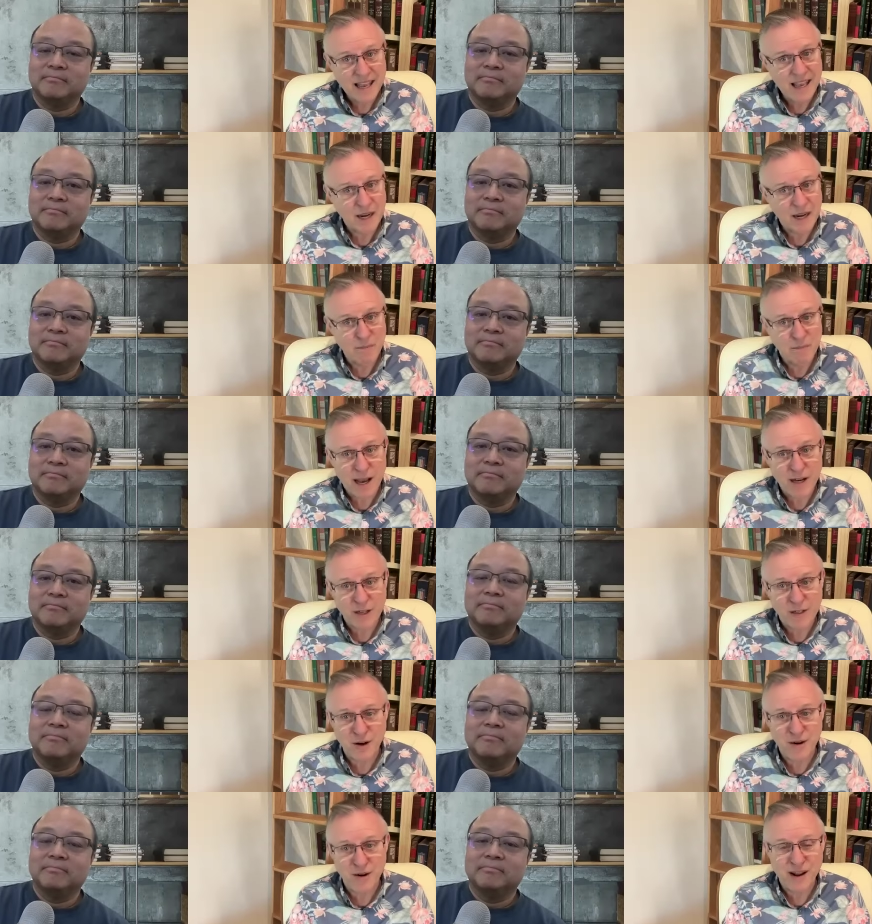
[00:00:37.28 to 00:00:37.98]
Speaker 1: And it
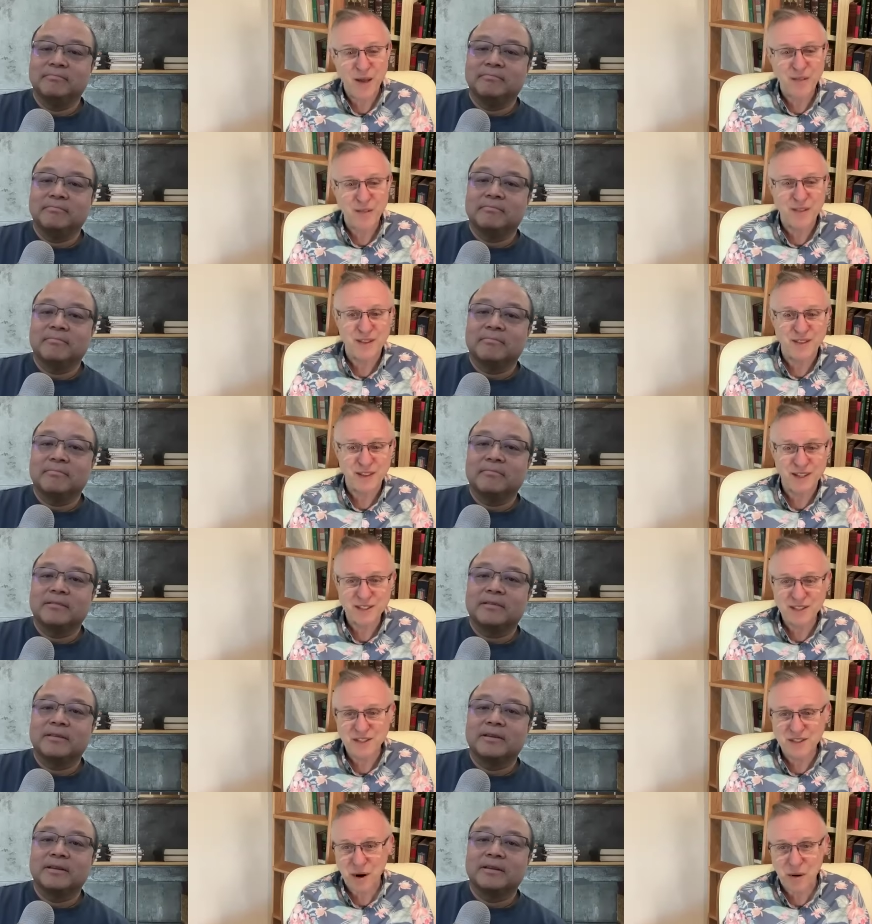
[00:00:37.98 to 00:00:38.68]
might turn out that
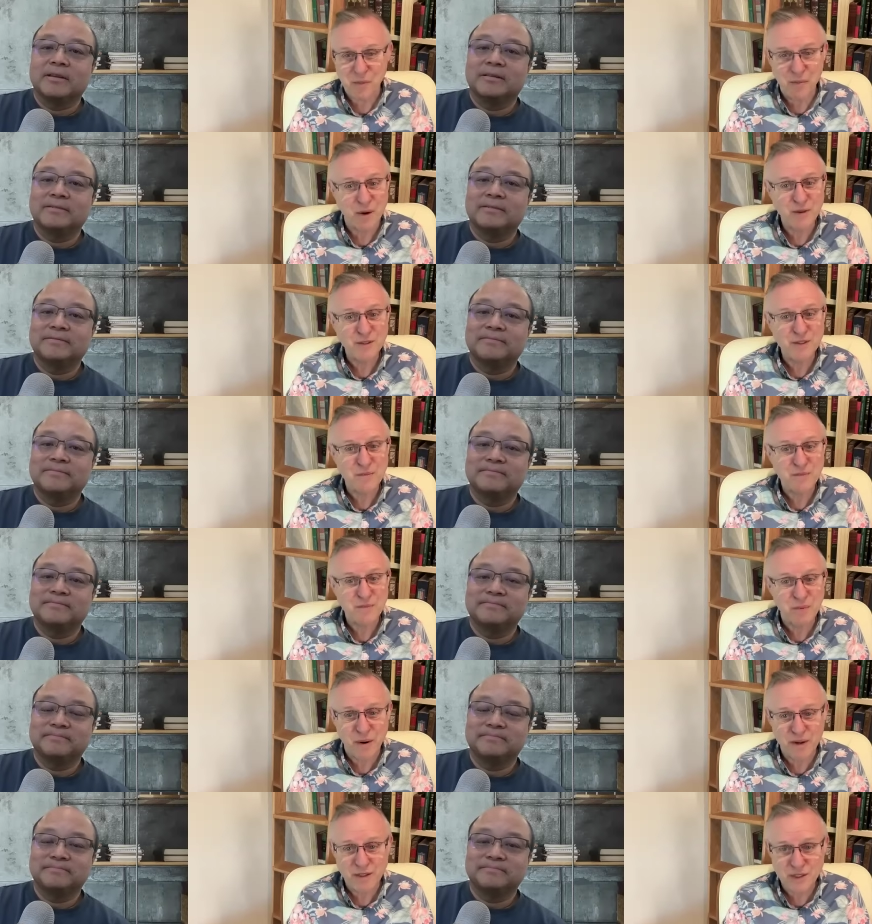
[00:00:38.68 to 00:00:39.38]
this is their most
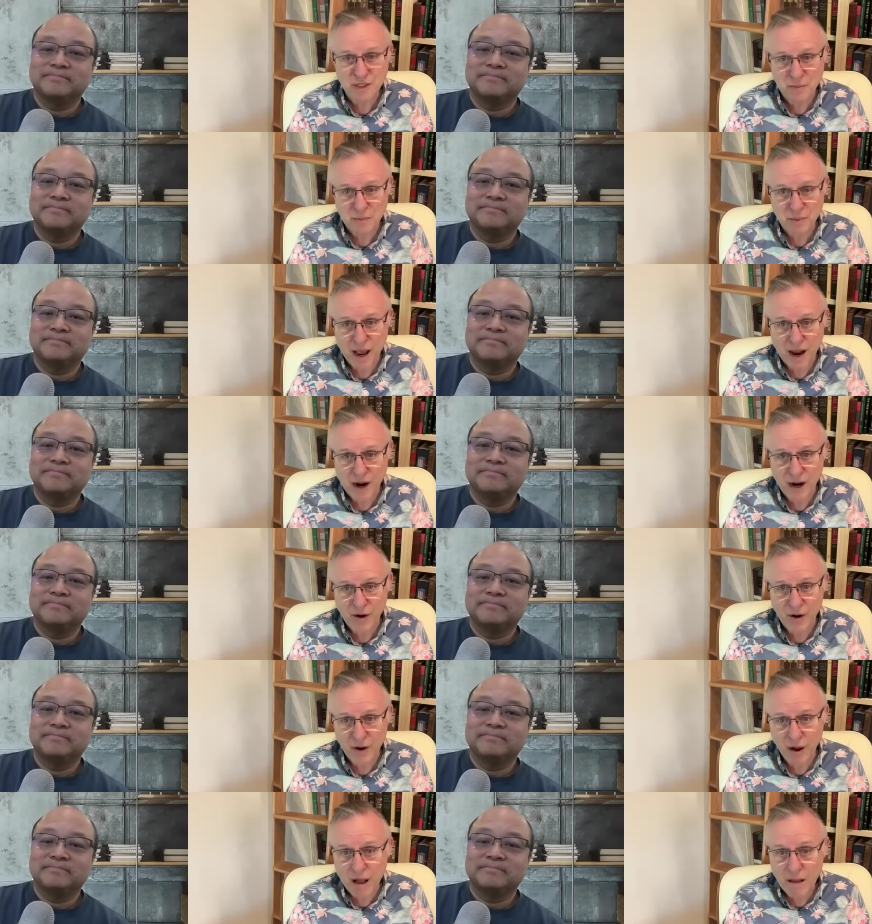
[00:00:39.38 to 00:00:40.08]
important
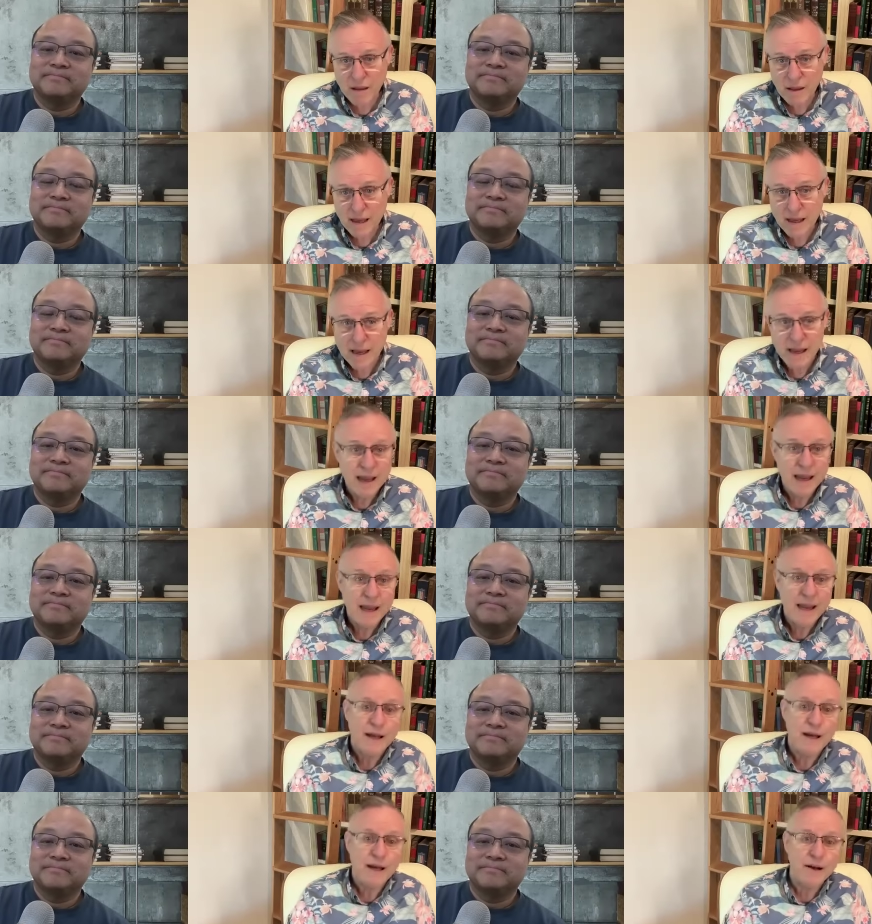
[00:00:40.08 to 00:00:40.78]
supplier at all.
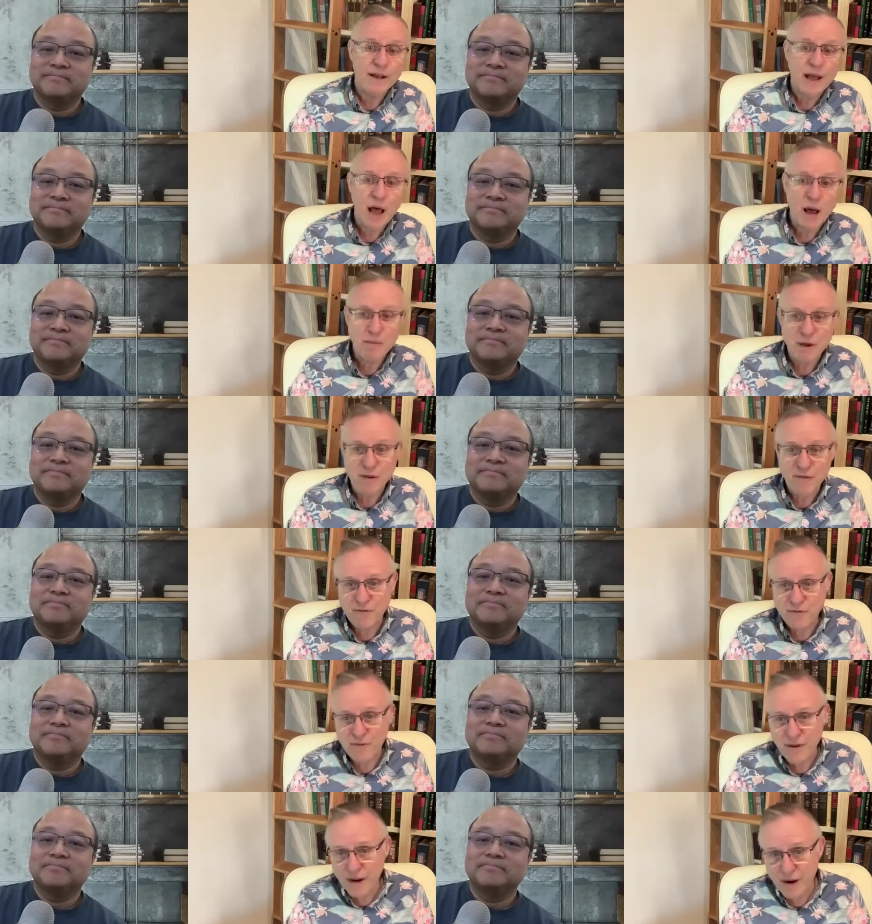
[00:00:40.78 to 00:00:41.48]
Here to help me
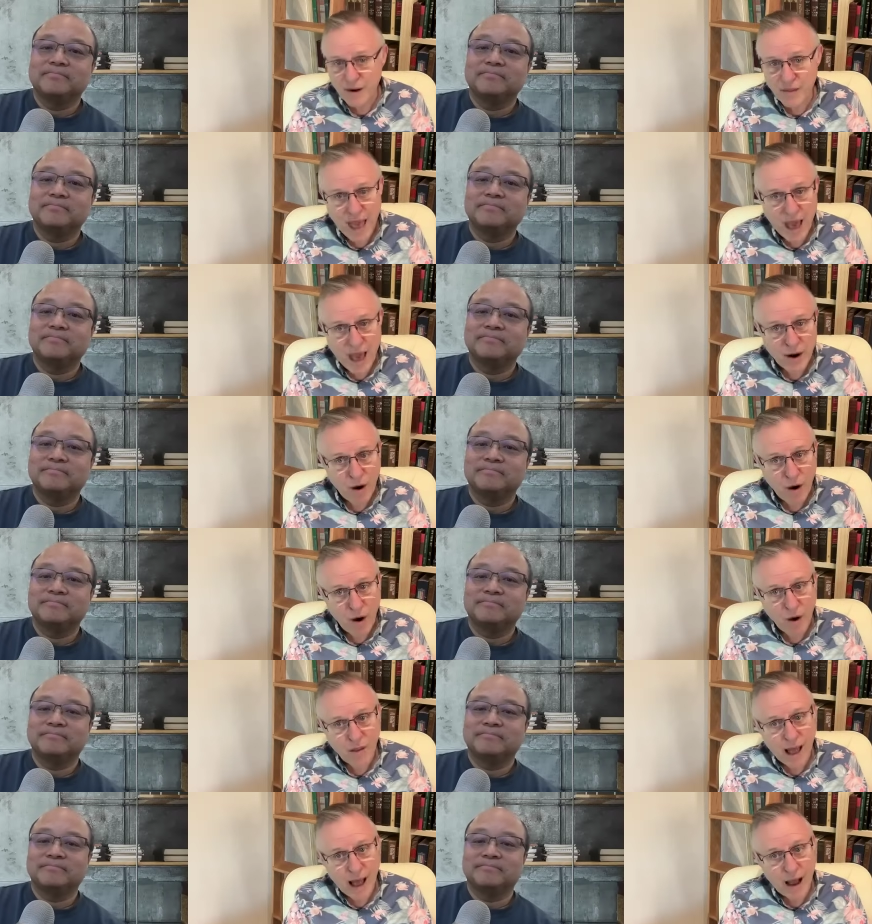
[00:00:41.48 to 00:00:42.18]
figure that
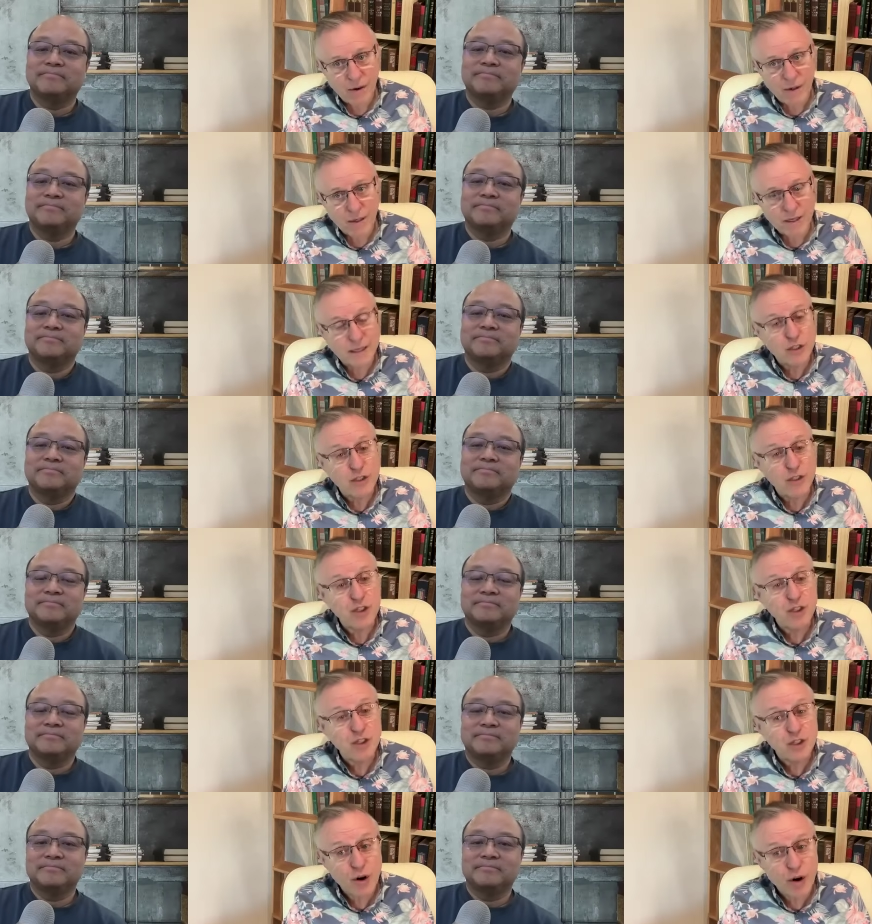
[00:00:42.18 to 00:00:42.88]
all out is
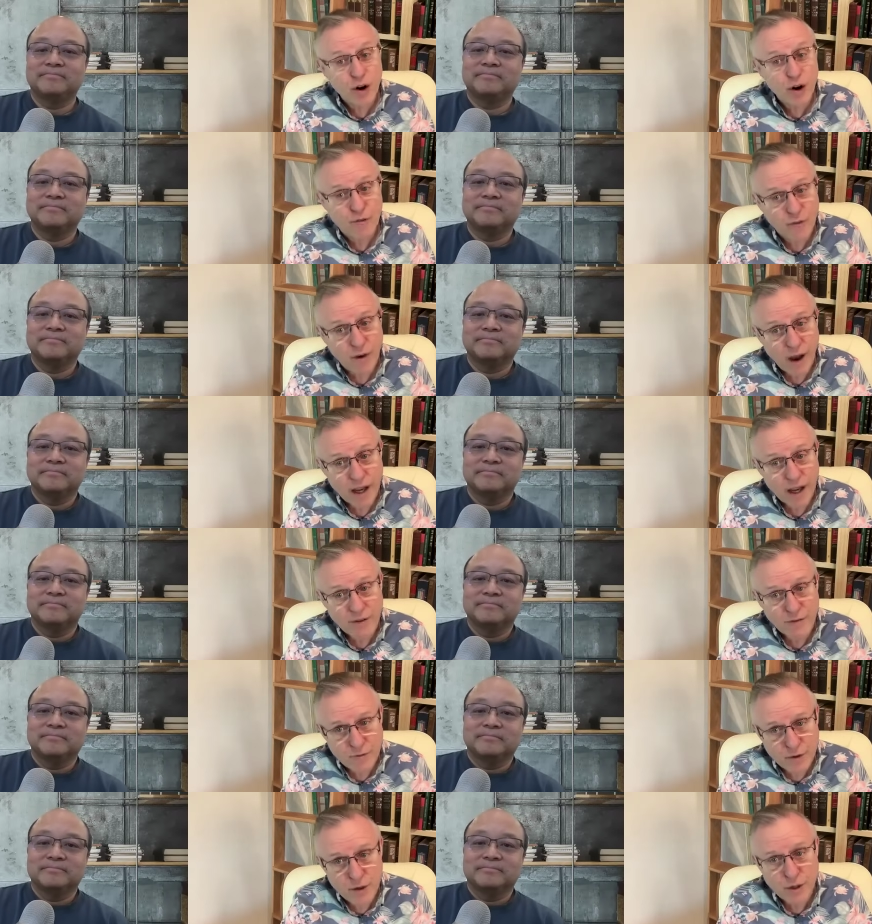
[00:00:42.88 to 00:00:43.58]

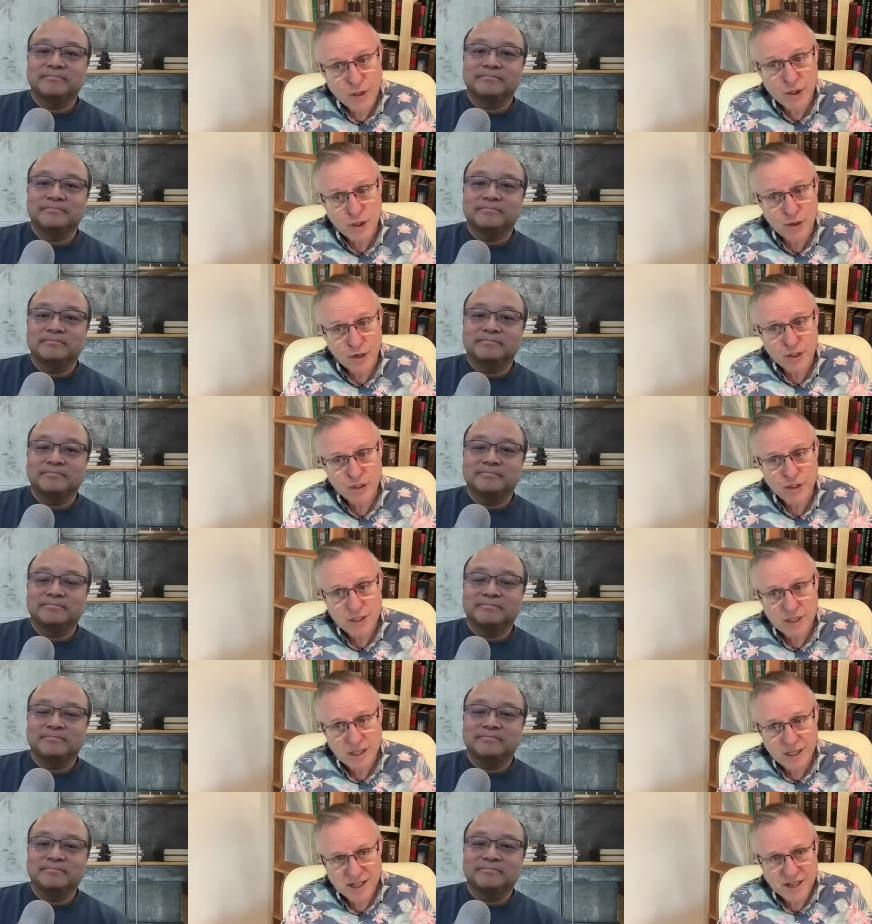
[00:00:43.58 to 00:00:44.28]
certified
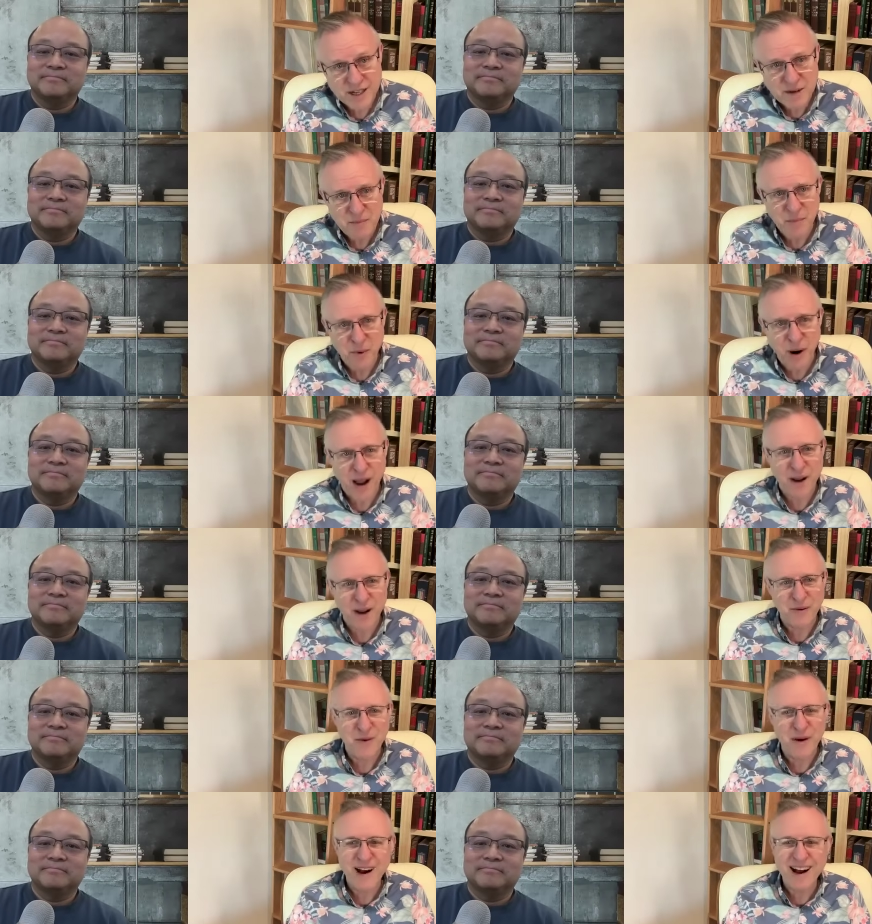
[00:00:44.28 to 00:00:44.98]
futurist
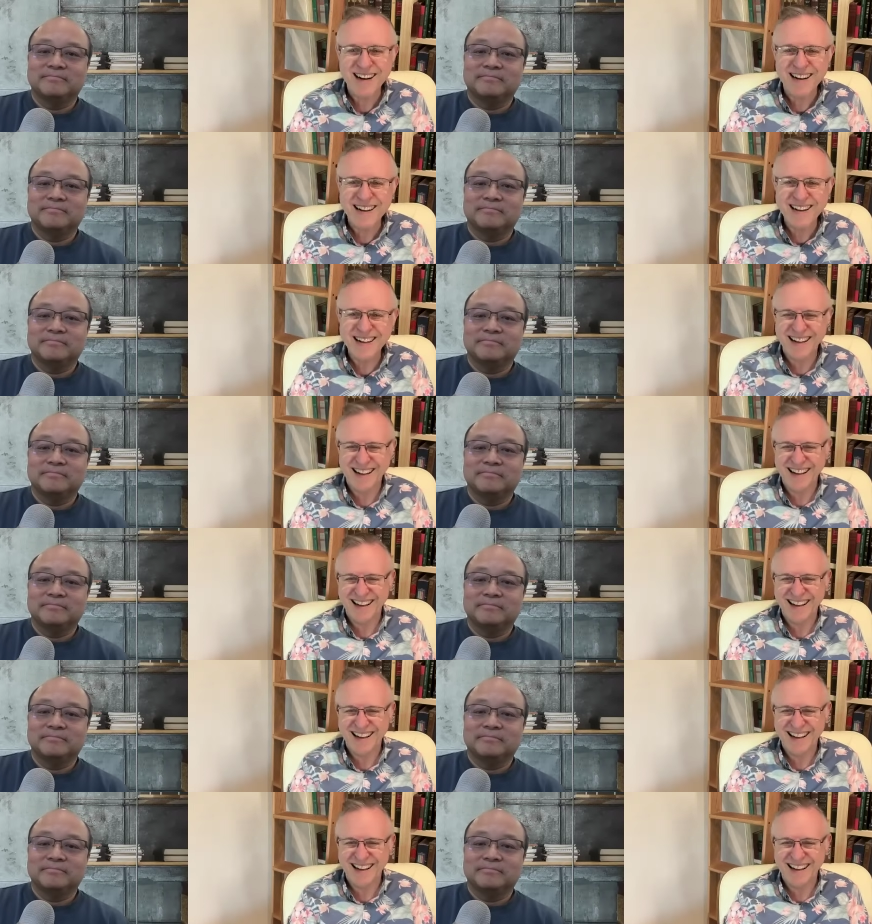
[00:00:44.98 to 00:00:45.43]
Brian Wang.